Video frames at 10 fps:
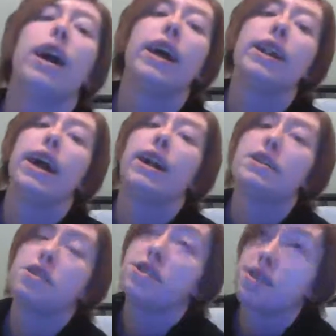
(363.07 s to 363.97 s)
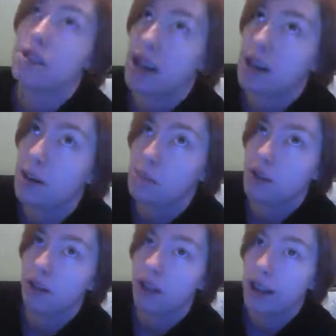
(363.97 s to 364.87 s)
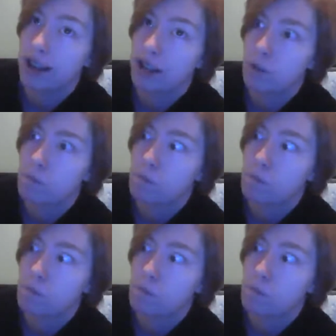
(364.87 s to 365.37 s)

and kind of just stayed up till like